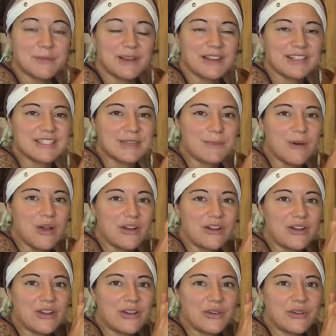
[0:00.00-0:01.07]
market
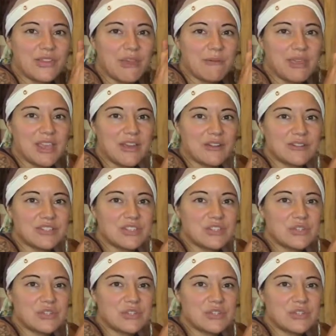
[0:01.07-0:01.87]
tomorrow that we go to,